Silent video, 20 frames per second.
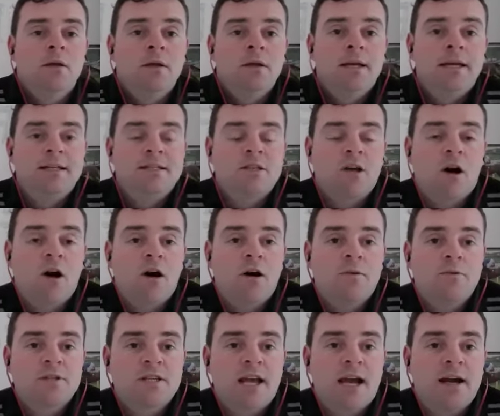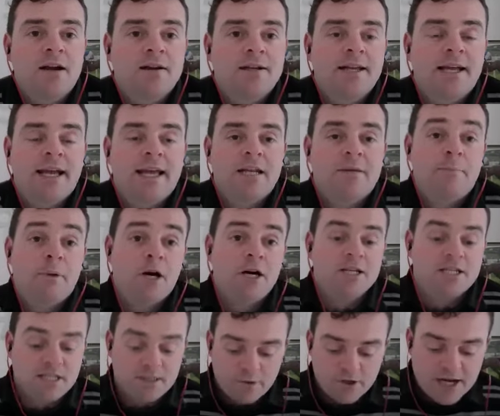It's always hard to get a
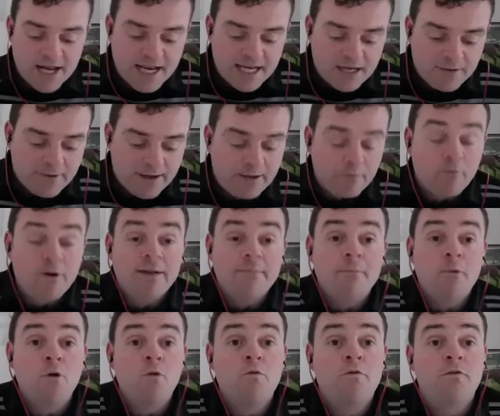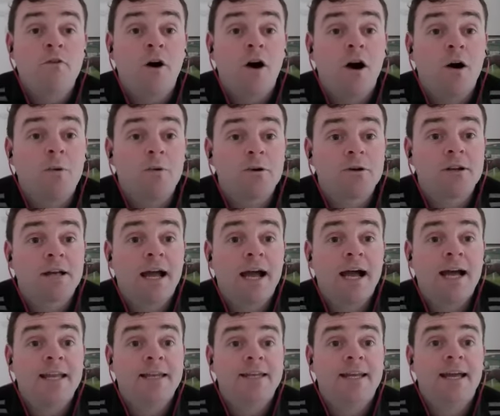posse. But anyway, we move forward
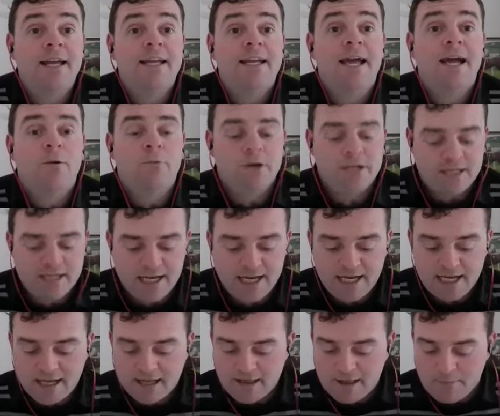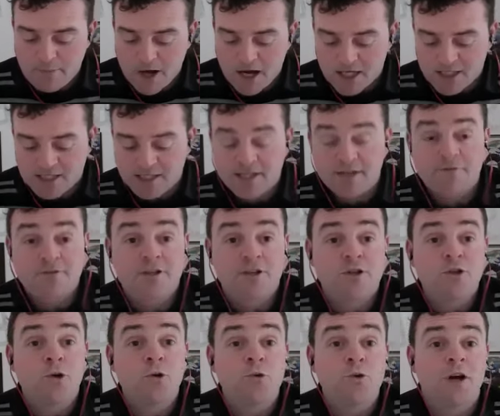and yeah, we take the positives.
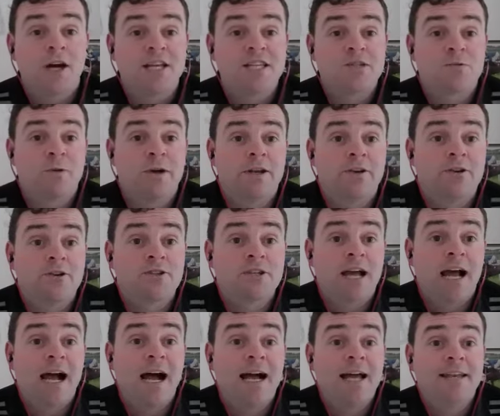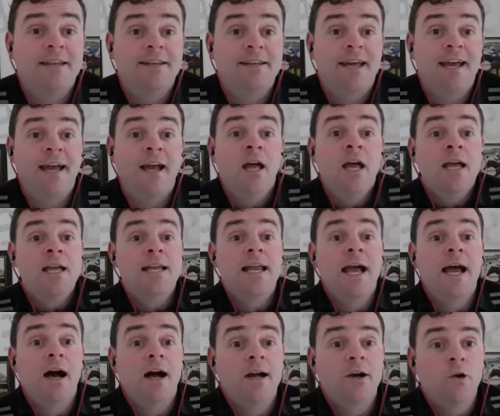Two nice winners, and
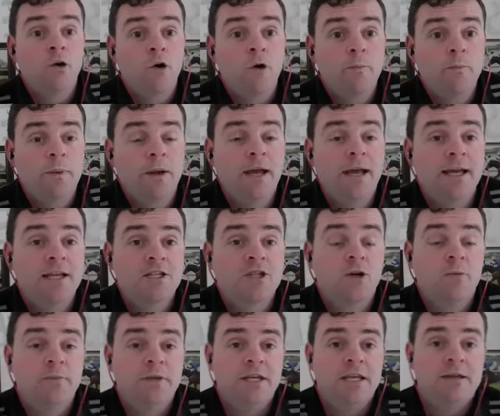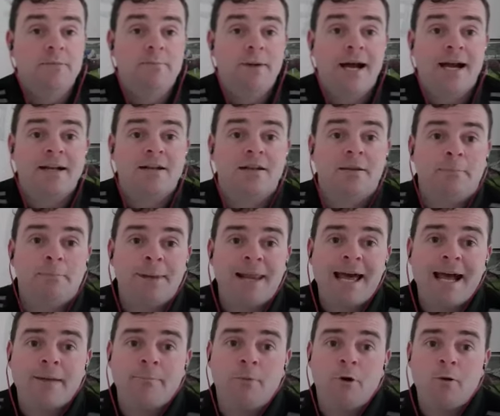yeah, I hope some of you backed
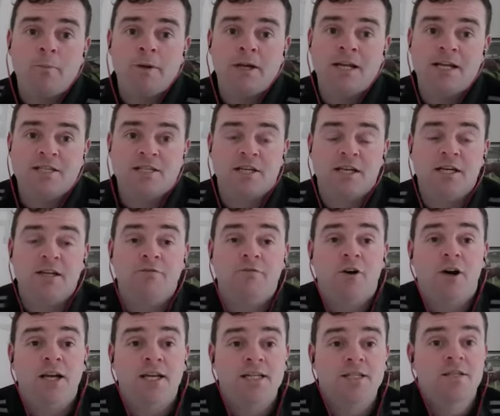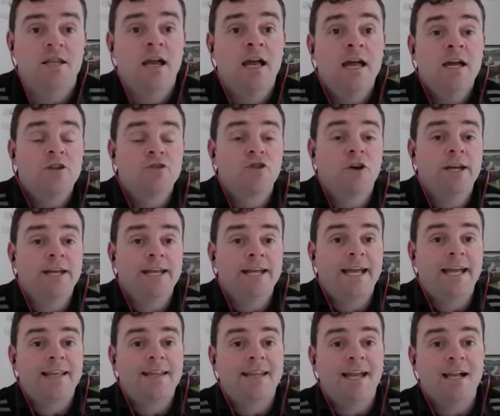Black Bubble as I advised. Try and
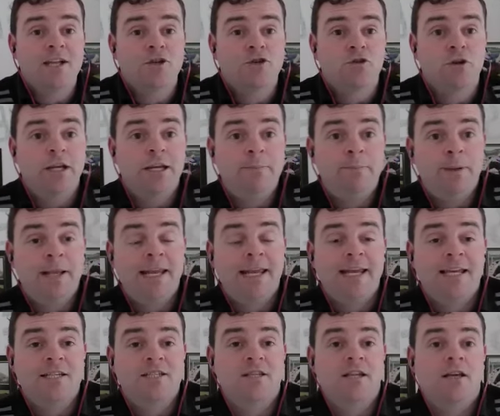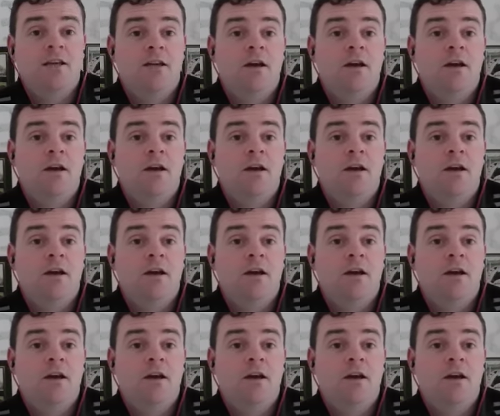get that straight place